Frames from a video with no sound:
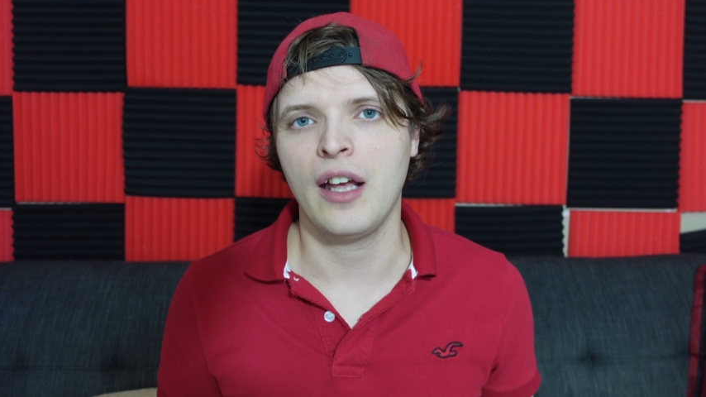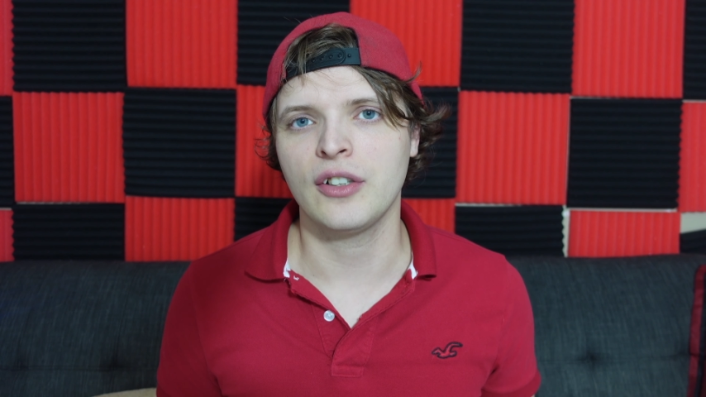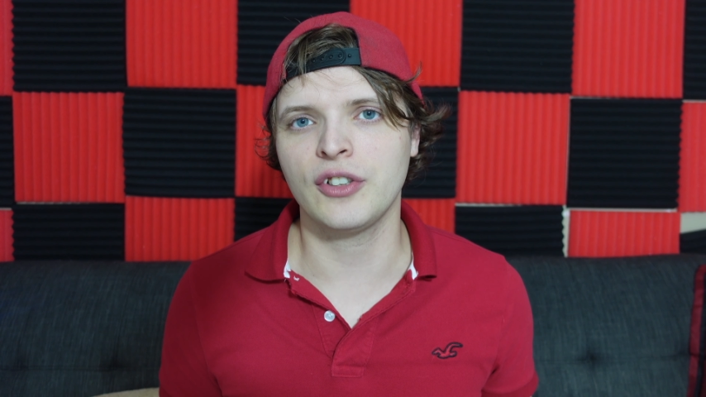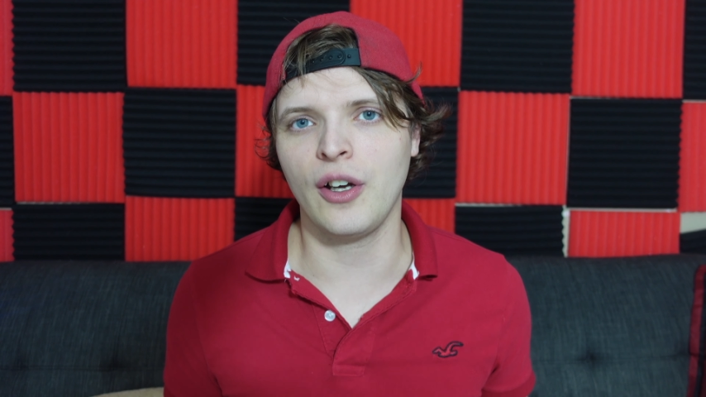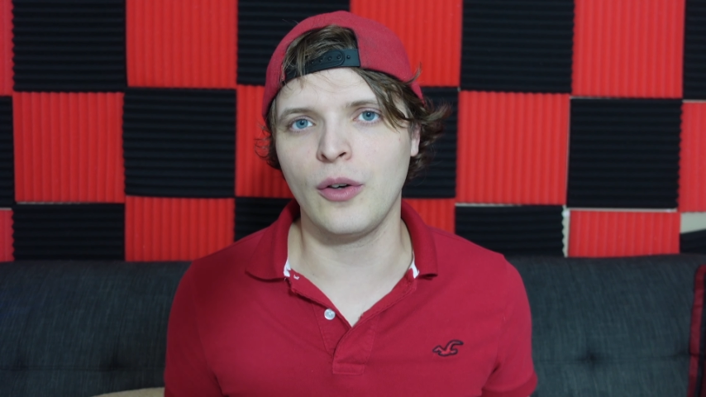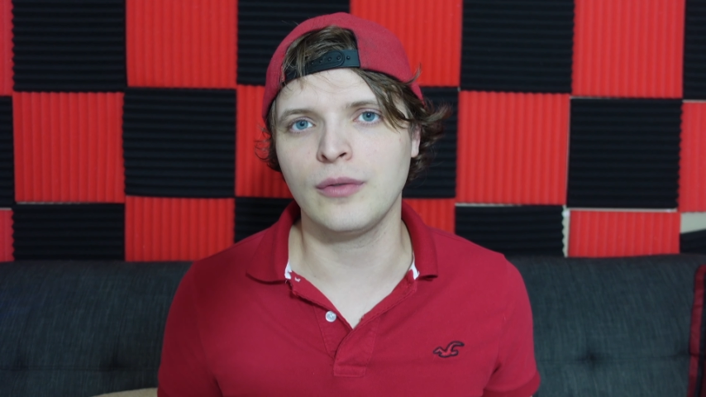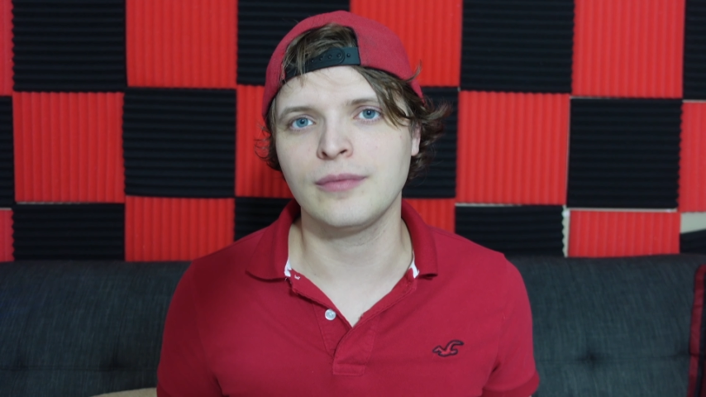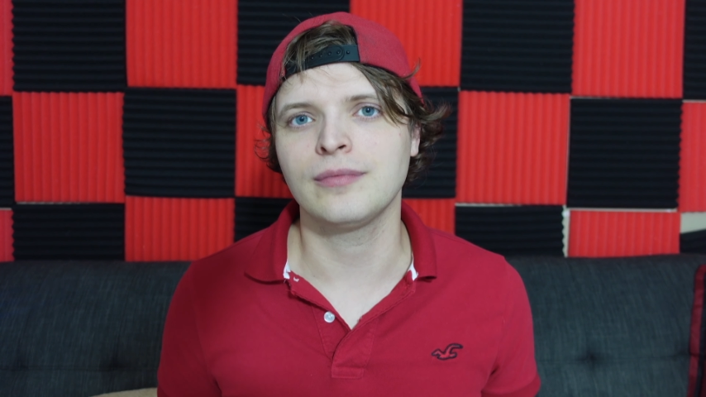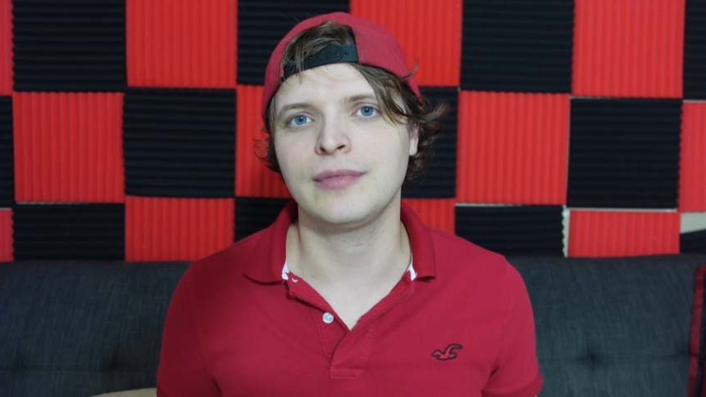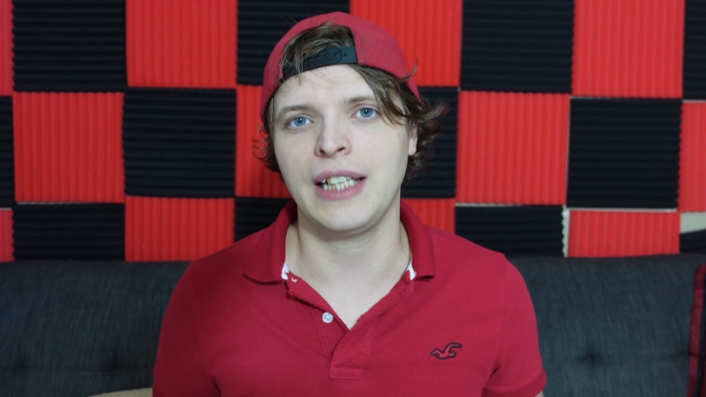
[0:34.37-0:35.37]
So
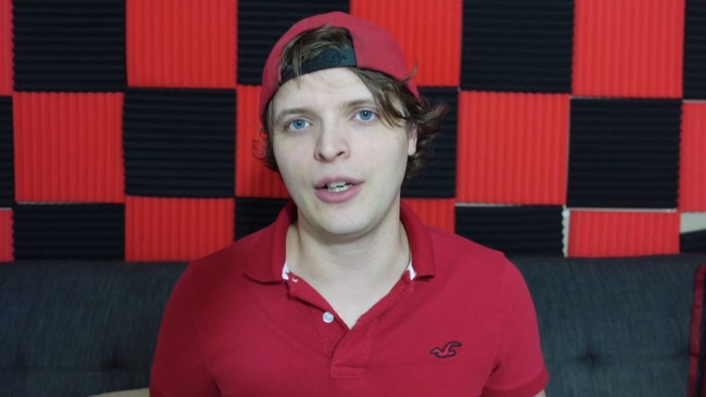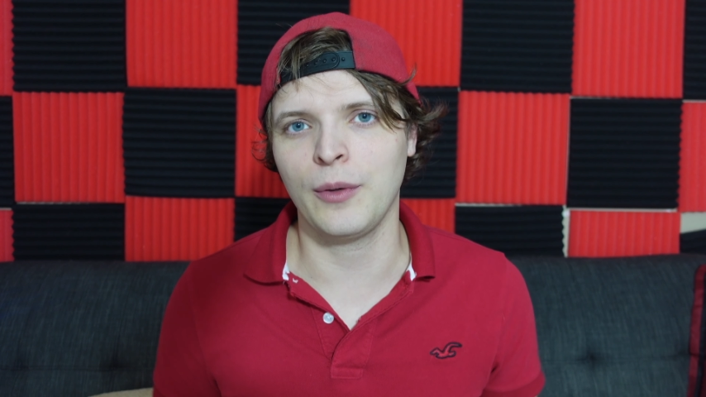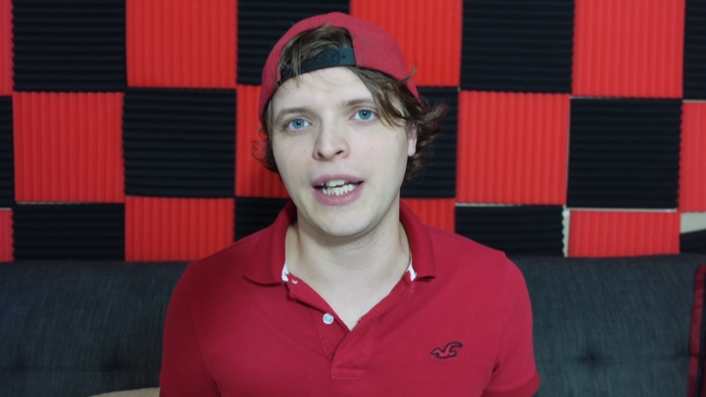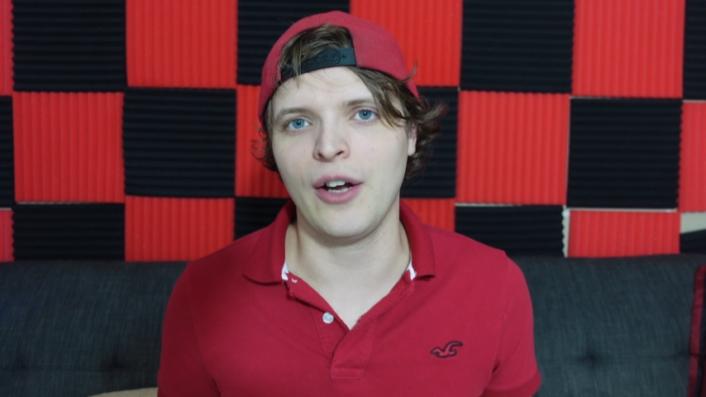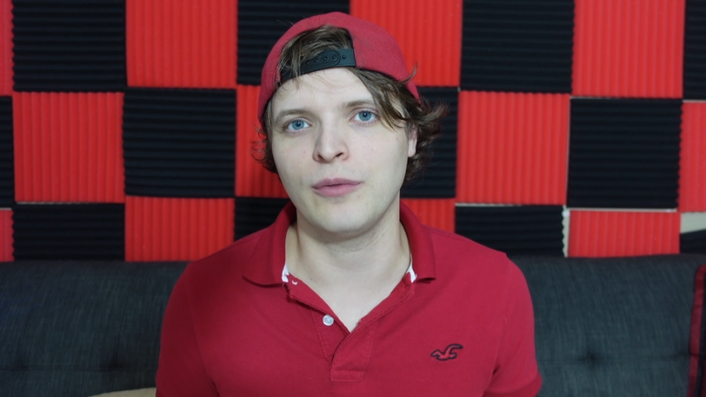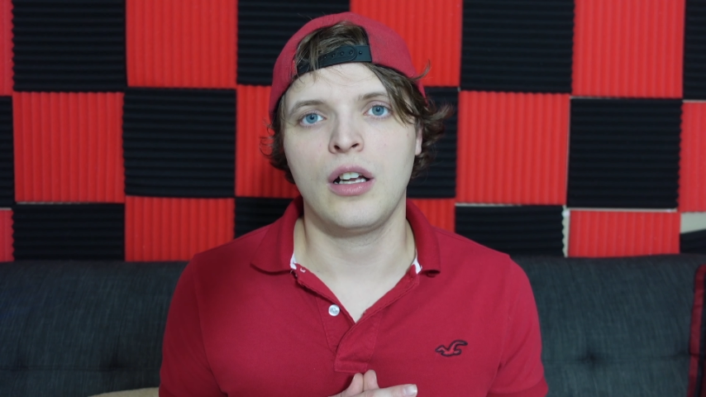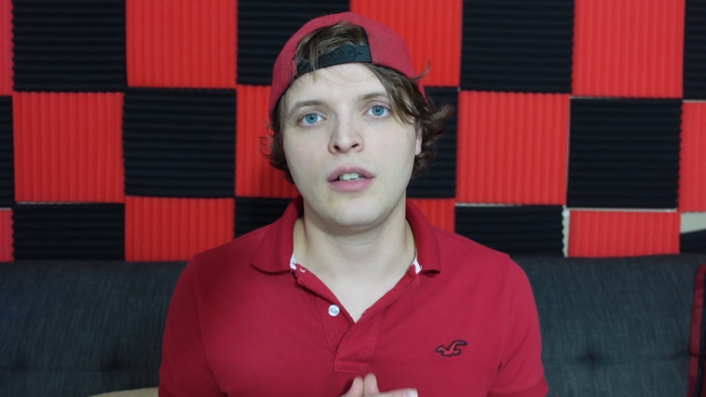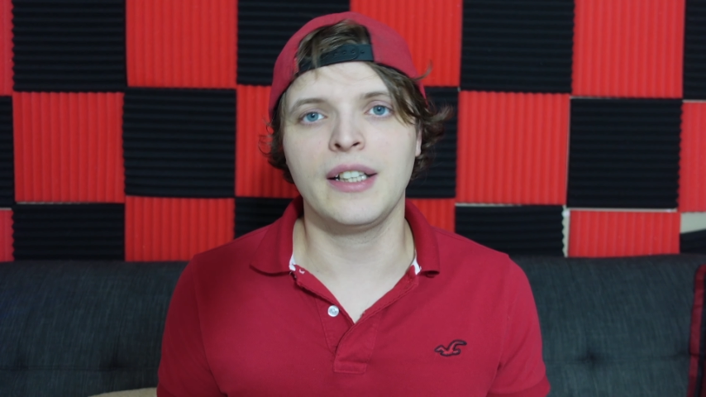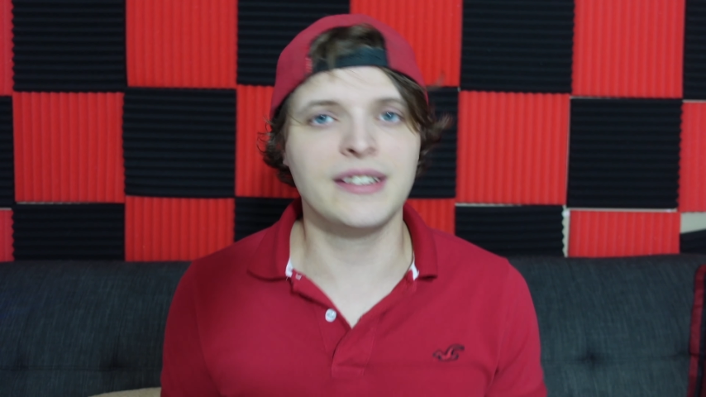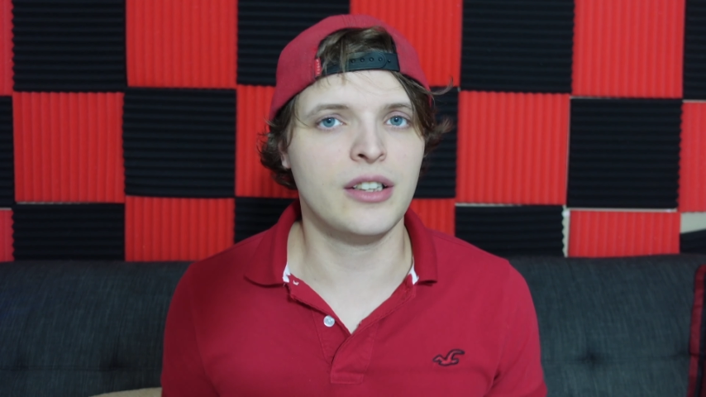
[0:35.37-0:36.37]
here we go.
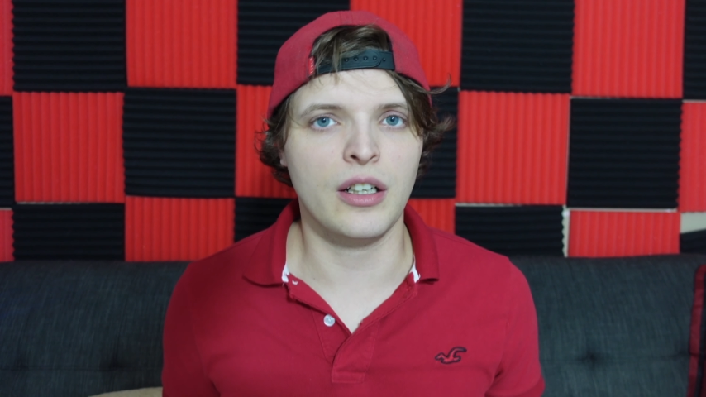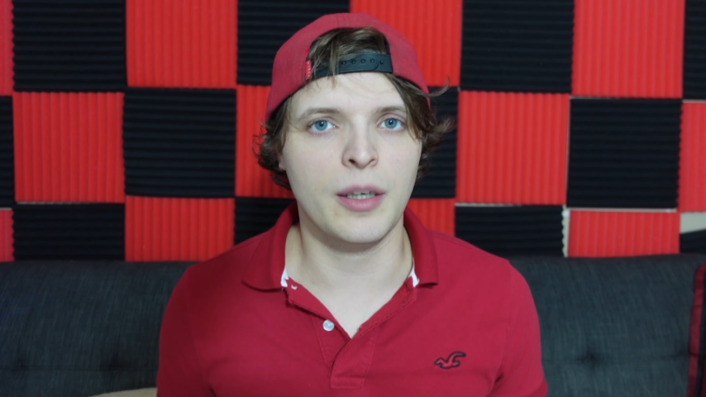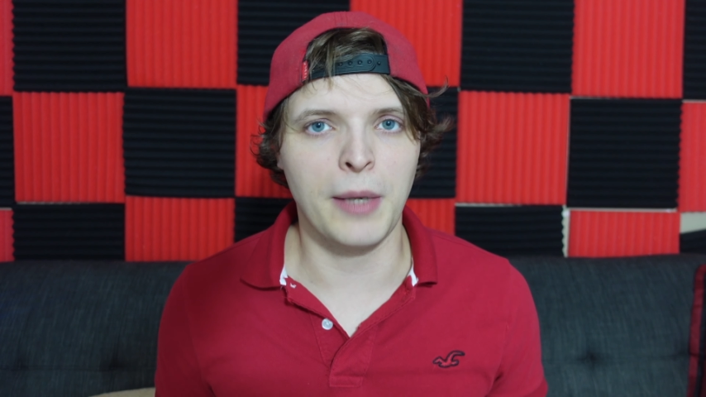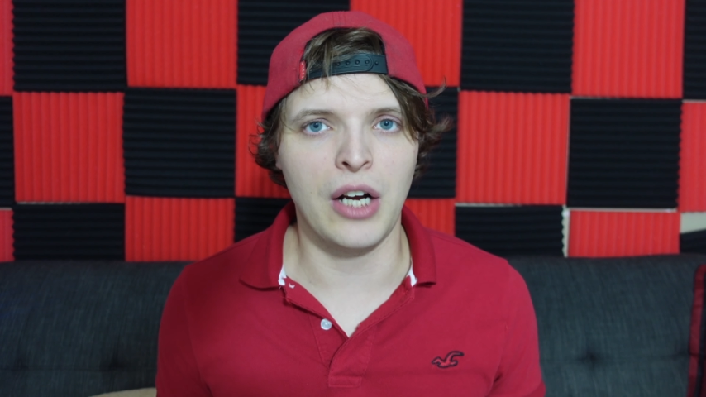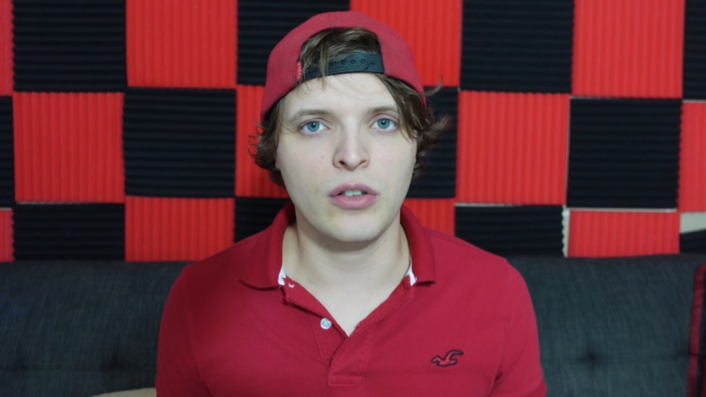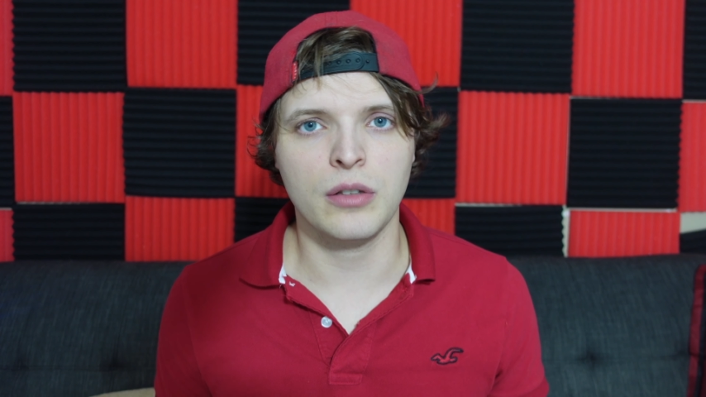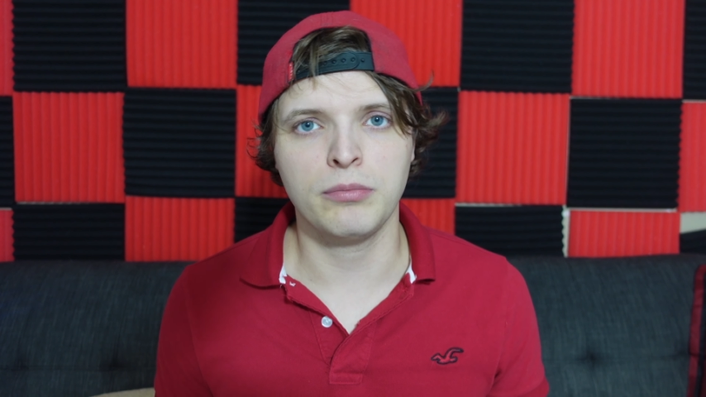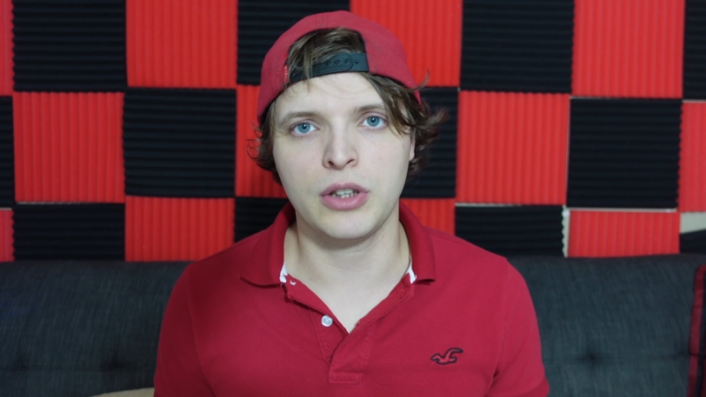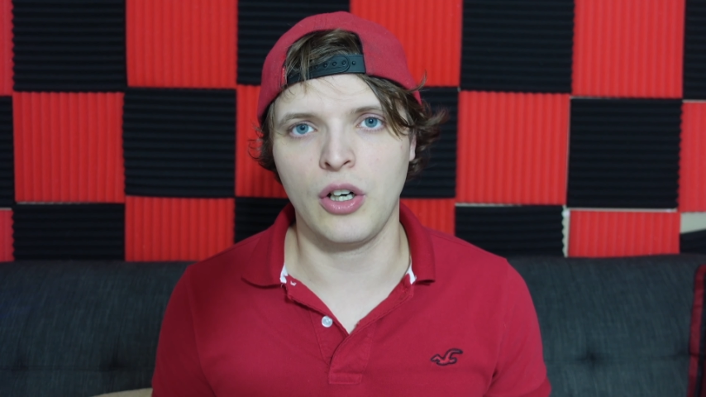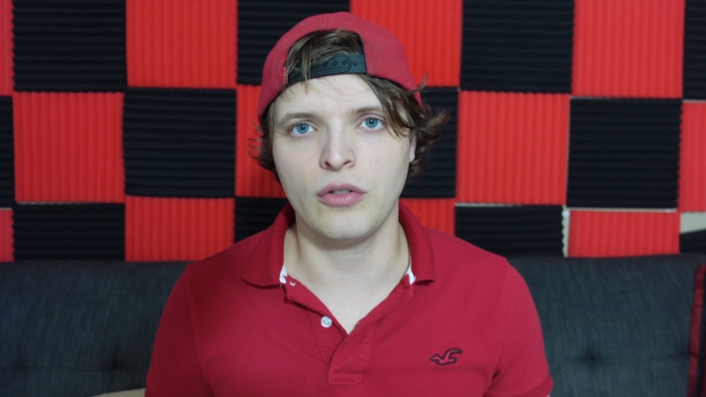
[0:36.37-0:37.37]
Let's talk about
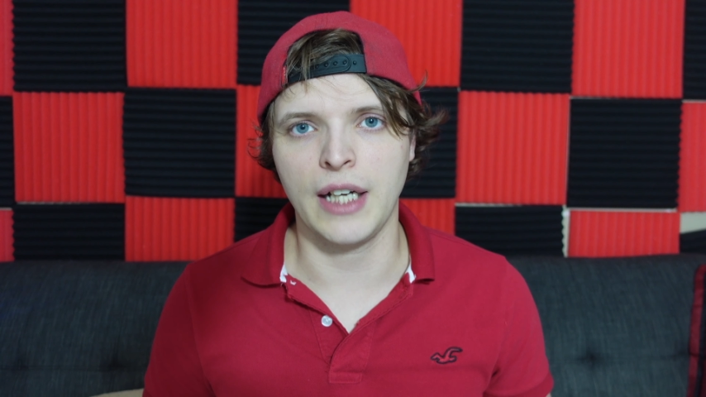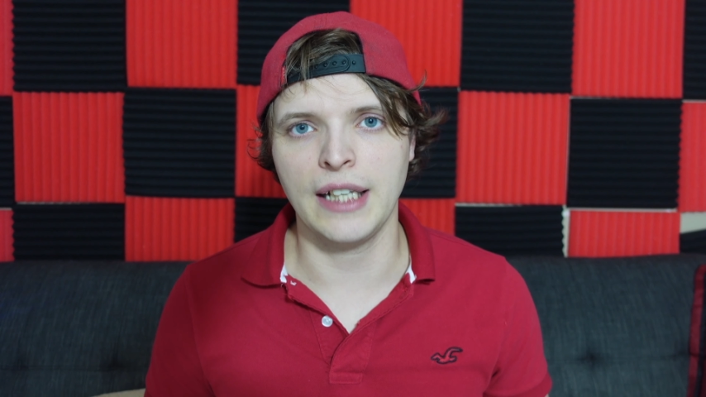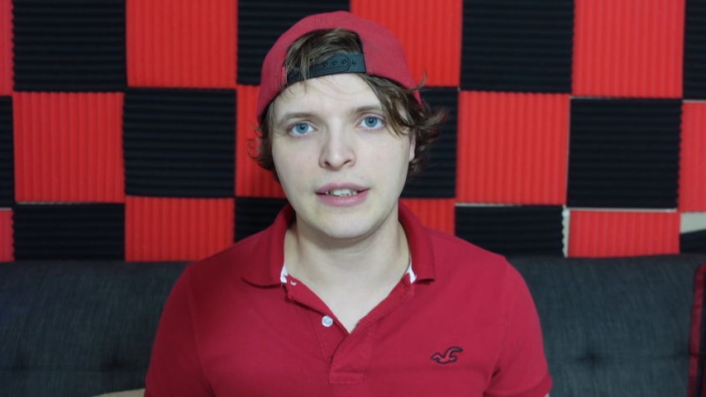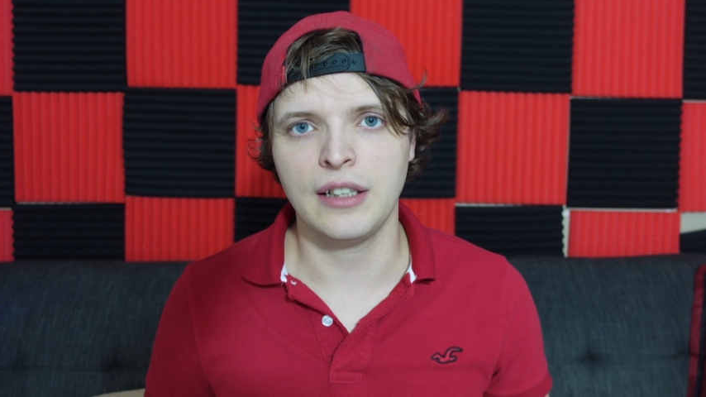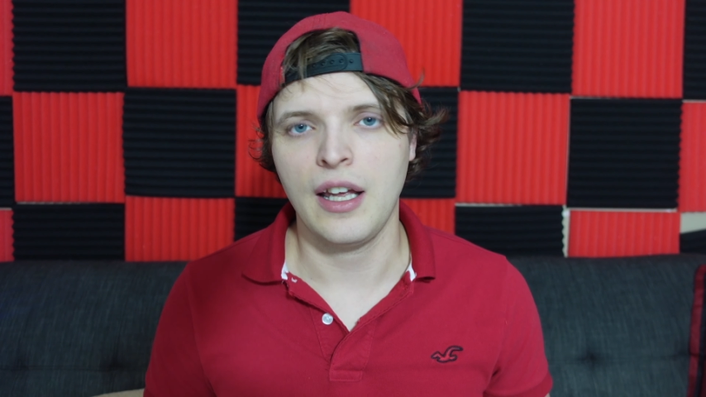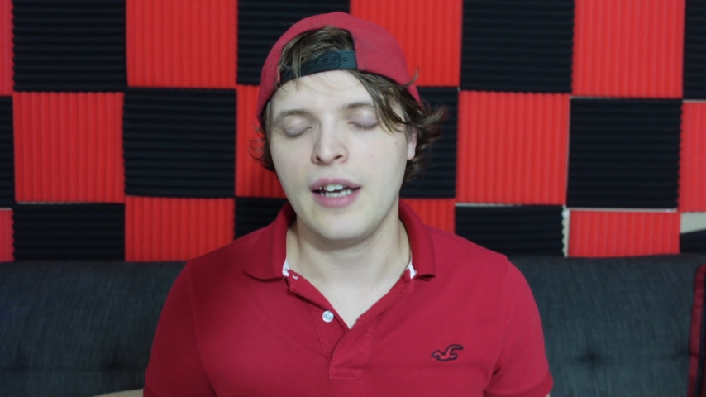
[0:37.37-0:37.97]
ProRes.